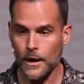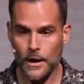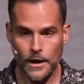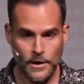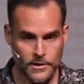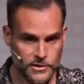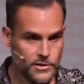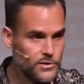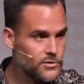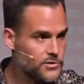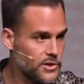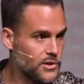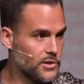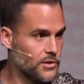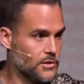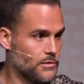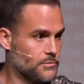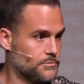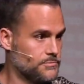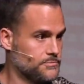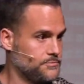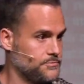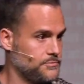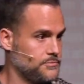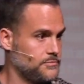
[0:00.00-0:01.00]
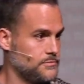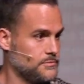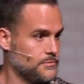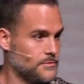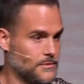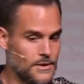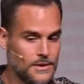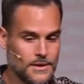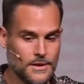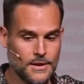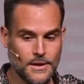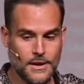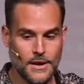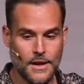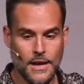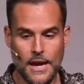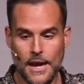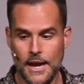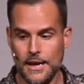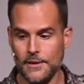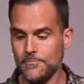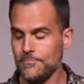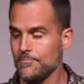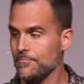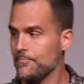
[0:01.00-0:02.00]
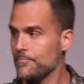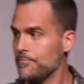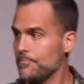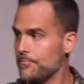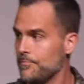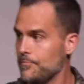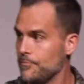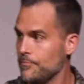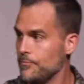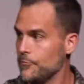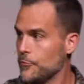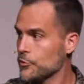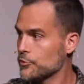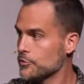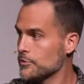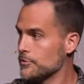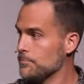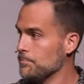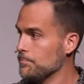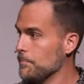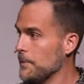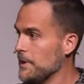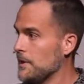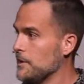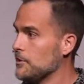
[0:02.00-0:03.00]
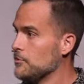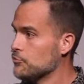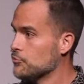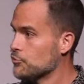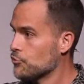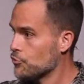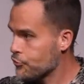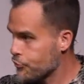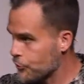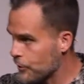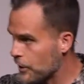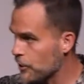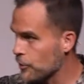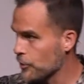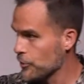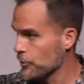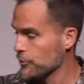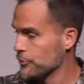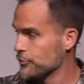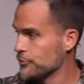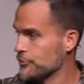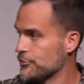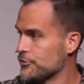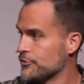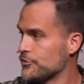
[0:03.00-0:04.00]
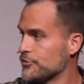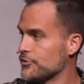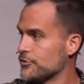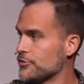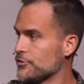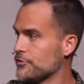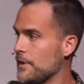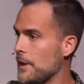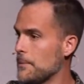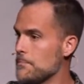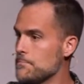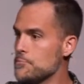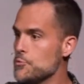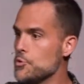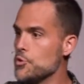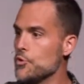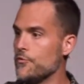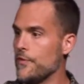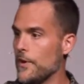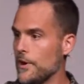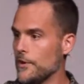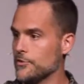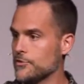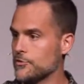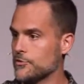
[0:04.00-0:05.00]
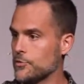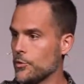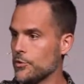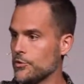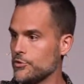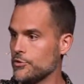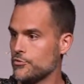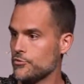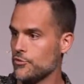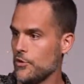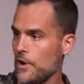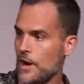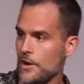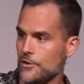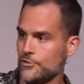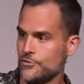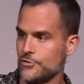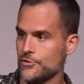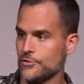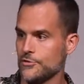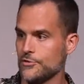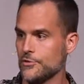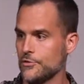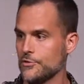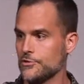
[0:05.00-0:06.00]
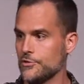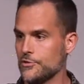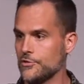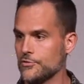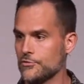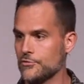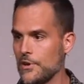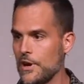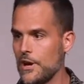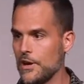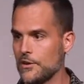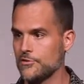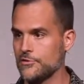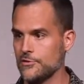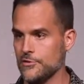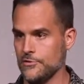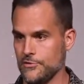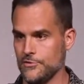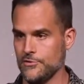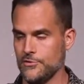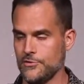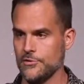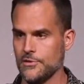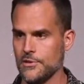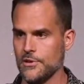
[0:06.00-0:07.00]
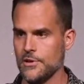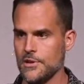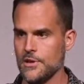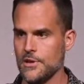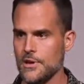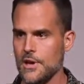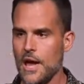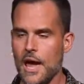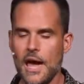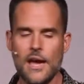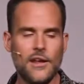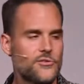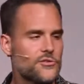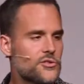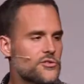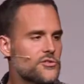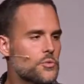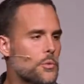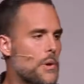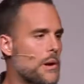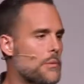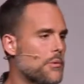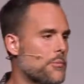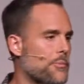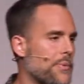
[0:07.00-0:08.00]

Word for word: on YouTube. And there's many triggers that move us towards tractions or distractions. And it's just the way we're